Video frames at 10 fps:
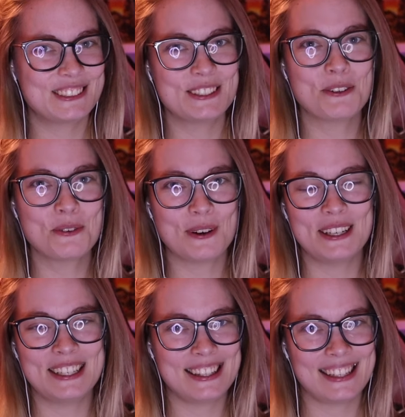to show or
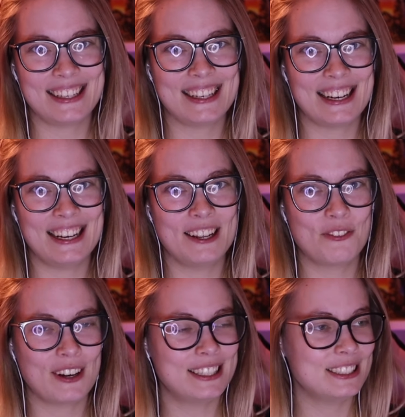anything I
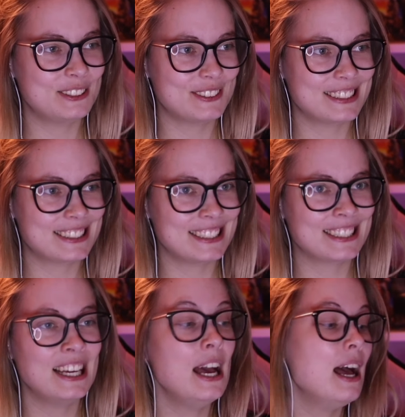find interesting,